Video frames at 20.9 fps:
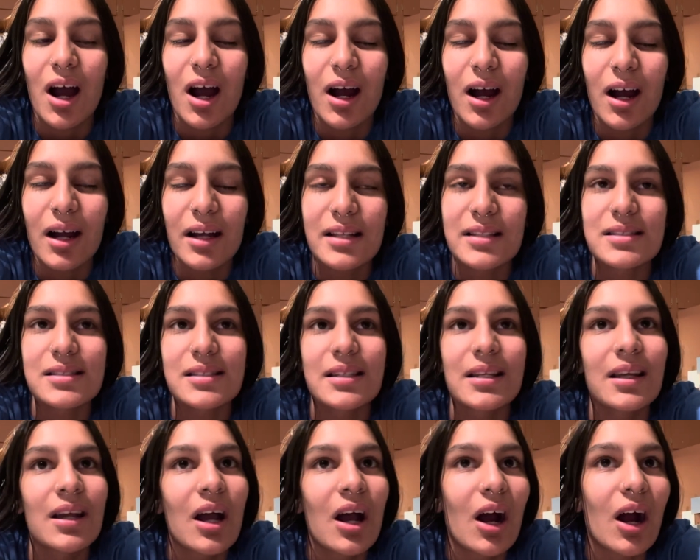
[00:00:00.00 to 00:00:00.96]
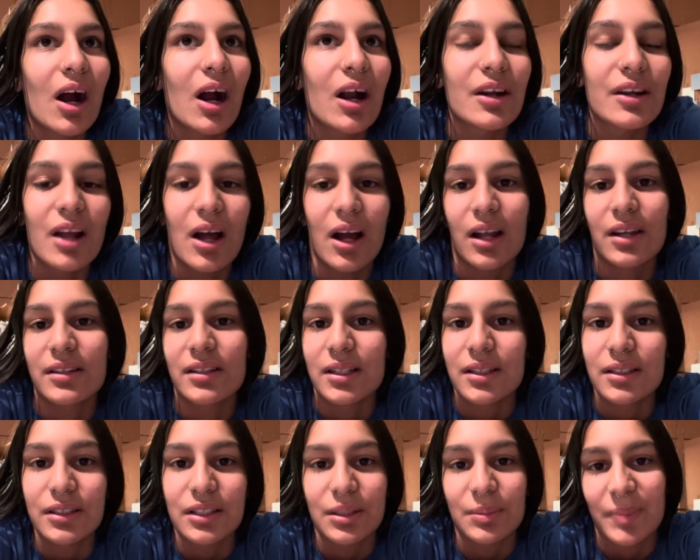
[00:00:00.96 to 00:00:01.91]
honestly are not
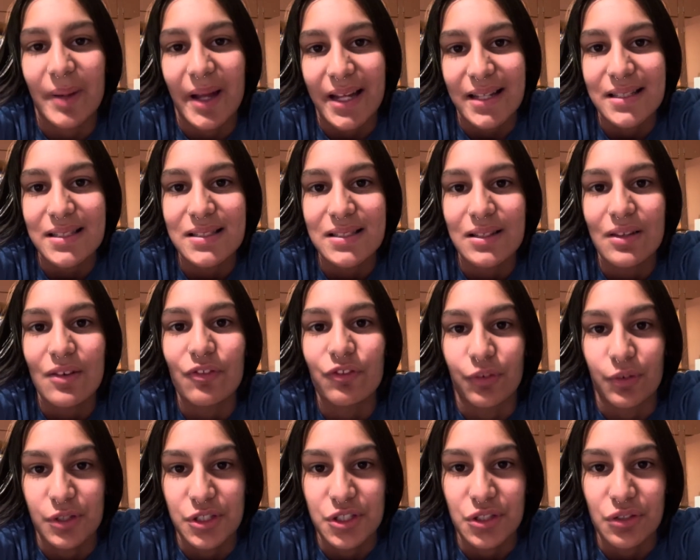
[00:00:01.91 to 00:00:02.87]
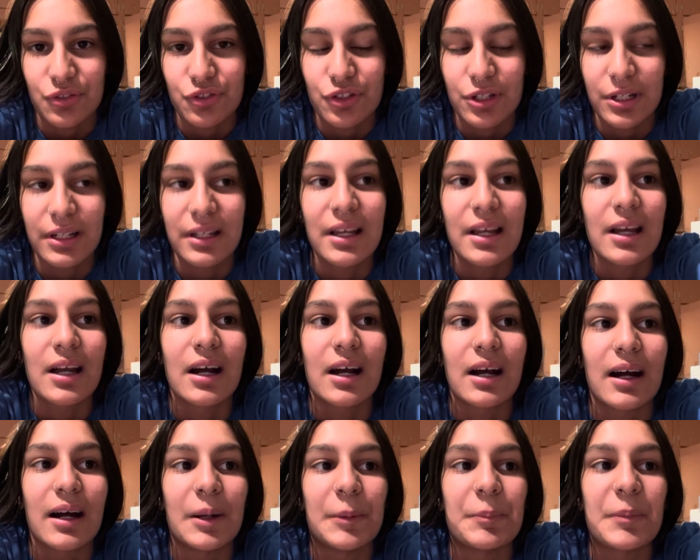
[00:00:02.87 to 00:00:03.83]
good pets for children.
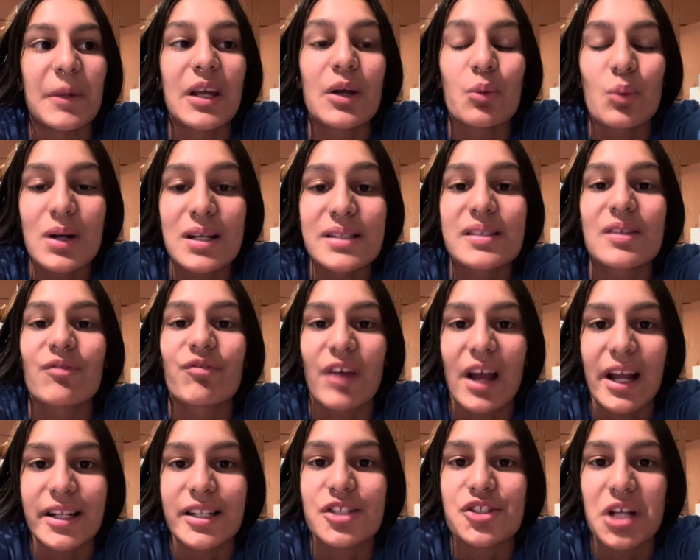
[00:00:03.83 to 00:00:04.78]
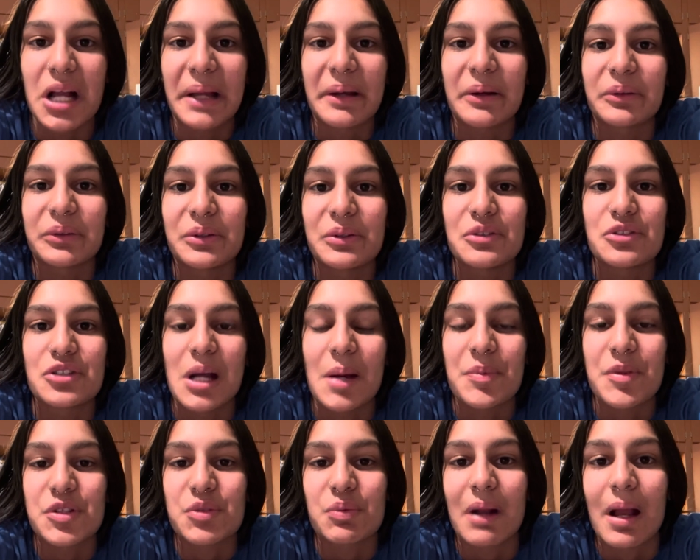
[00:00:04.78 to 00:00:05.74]
Um, it was in fact a child who dropped
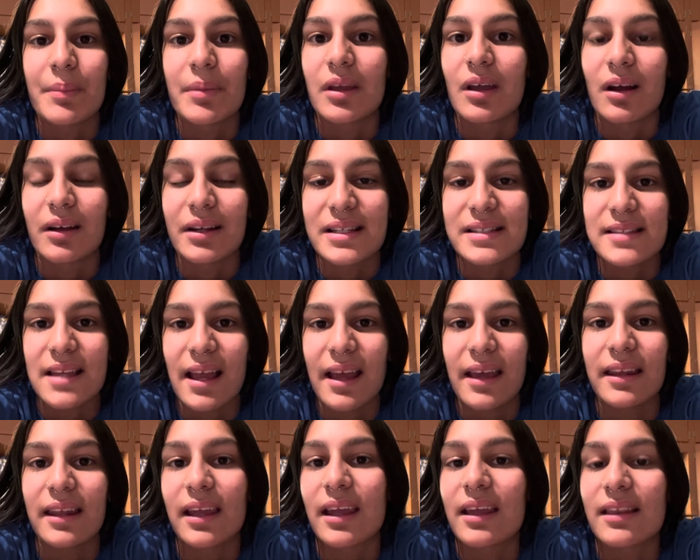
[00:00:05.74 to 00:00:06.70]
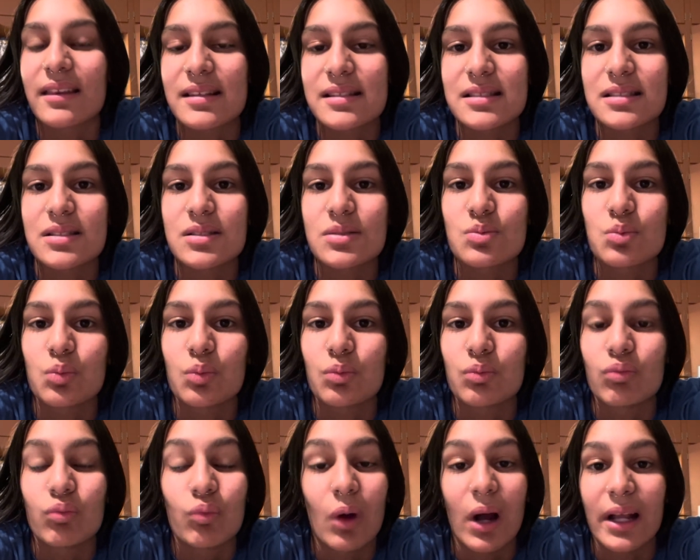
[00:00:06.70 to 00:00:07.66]
this rabbit on his head, and this is
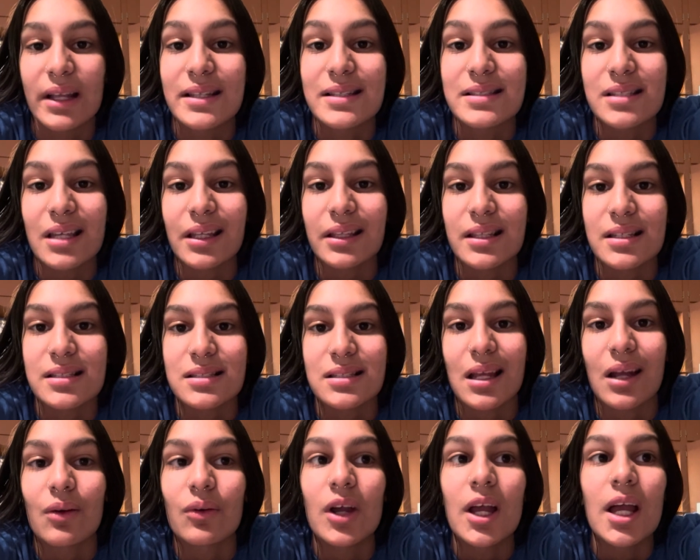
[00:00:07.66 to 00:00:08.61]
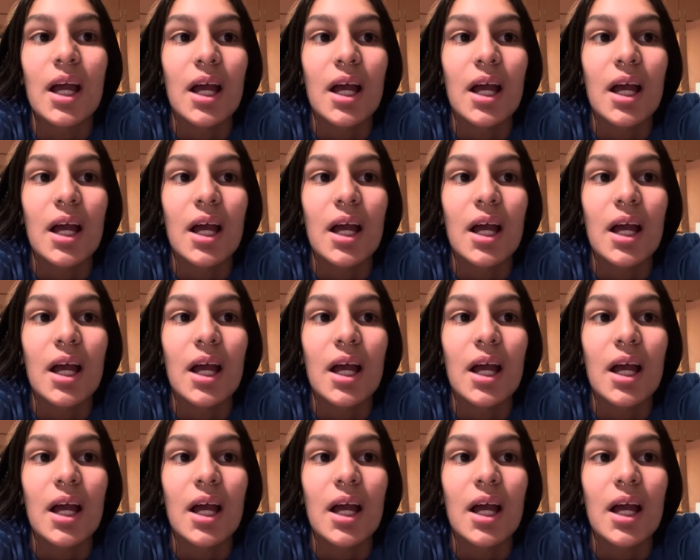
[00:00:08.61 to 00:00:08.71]
why he's like this now.